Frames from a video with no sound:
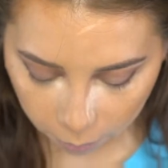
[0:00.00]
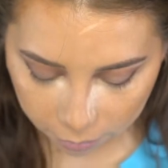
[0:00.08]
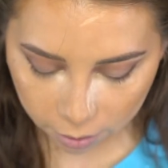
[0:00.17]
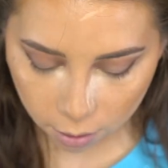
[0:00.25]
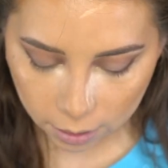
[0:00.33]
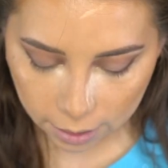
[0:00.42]
I'm
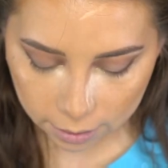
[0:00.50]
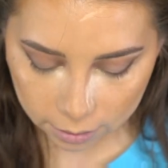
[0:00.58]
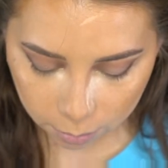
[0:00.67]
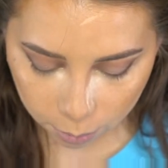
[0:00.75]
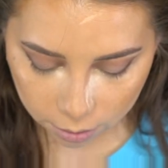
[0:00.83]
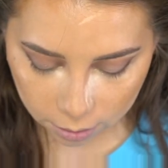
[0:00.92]
gonna go ahead and
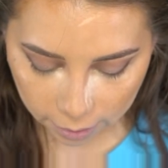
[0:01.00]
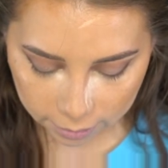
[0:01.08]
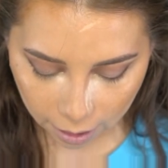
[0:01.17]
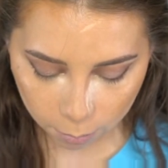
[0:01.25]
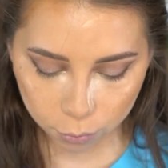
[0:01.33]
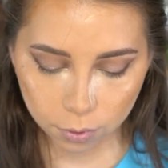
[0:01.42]
dip into that
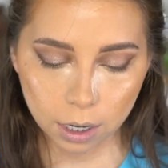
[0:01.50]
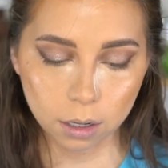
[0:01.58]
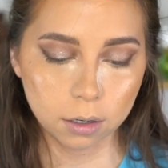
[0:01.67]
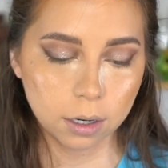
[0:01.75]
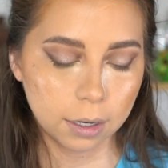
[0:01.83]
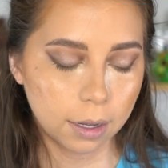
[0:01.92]
taboo
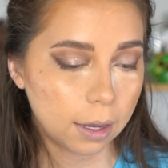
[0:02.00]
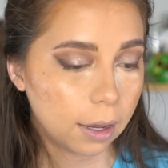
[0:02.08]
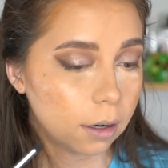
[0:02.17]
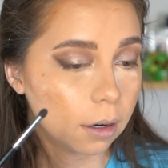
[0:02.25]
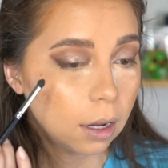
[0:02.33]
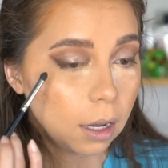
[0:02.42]
color
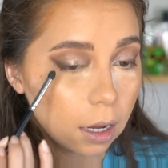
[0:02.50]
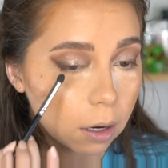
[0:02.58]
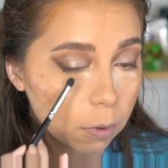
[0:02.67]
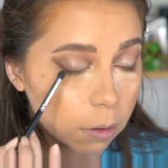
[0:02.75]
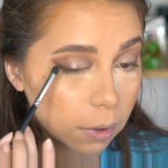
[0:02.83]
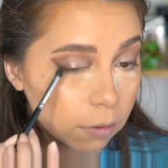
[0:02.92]
again
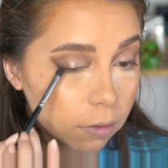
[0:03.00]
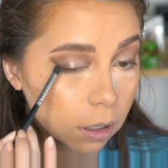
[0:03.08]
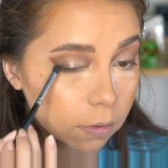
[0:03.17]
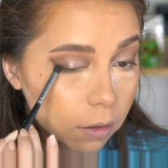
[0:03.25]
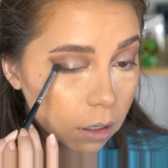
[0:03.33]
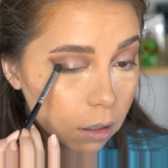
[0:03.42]
with my
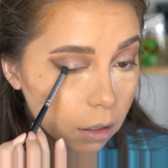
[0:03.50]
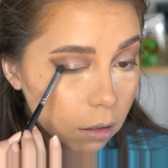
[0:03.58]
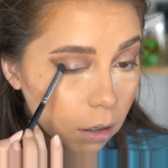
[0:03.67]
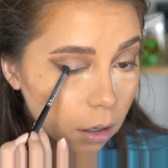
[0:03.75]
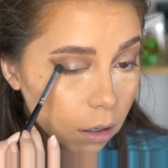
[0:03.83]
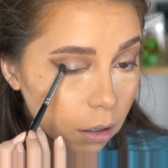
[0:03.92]
fluffy
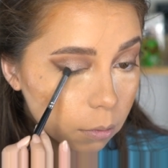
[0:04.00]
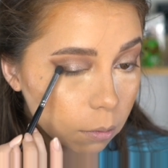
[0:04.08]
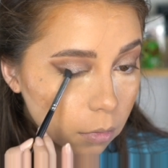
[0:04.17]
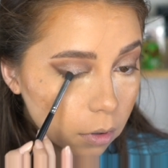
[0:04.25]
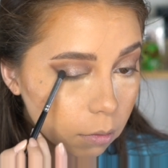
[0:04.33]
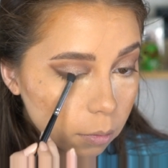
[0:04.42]

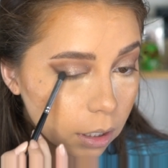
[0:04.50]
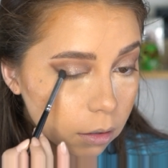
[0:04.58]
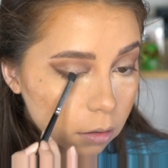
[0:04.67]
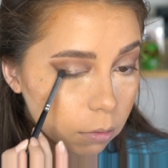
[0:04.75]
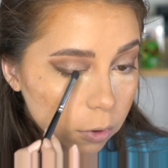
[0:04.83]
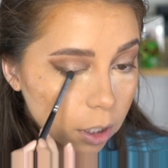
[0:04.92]

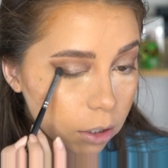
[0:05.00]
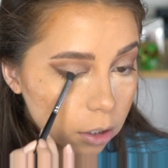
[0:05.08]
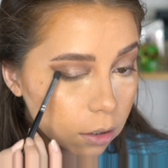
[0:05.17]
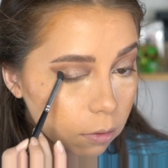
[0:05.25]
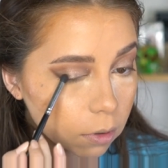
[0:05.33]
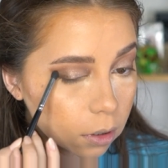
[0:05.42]
pencil brush
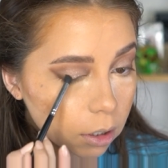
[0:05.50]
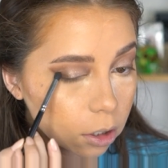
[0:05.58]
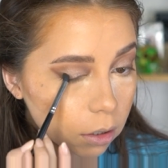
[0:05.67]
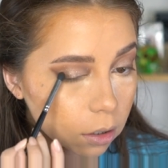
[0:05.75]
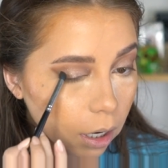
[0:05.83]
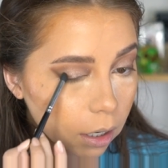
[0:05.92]
and really
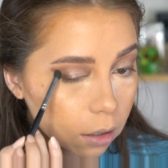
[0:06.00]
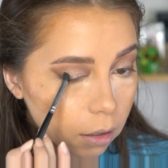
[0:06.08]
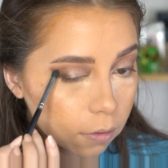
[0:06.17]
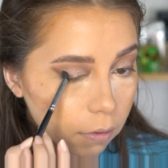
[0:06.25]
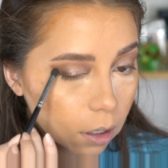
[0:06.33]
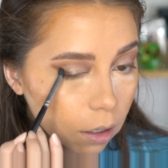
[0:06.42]
just kind
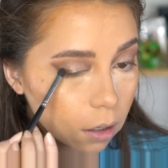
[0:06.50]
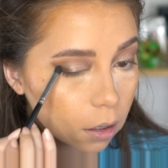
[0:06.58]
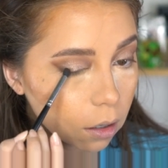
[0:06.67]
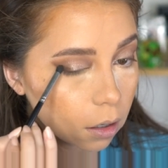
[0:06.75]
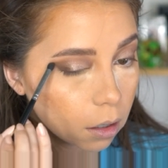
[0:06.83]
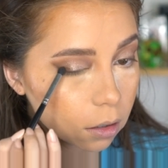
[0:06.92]
of
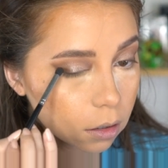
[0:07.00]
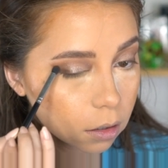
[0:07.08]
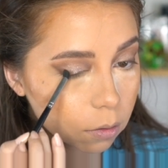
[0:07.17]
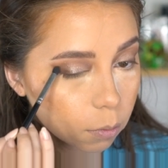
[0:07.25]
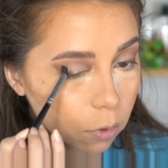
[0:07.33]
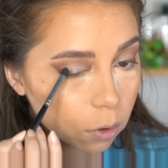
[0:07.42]

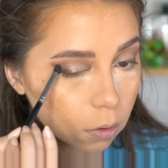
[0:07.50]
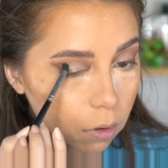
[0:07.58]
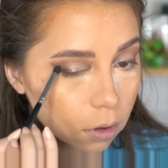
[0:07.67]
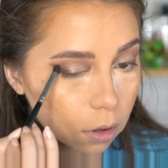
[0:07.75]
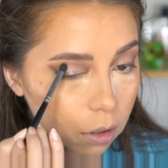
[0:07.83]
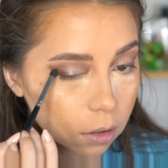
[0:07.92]

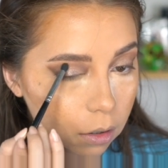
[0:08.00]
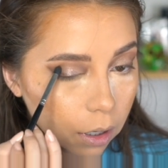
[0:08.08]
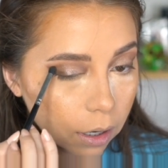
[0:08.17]
smoke this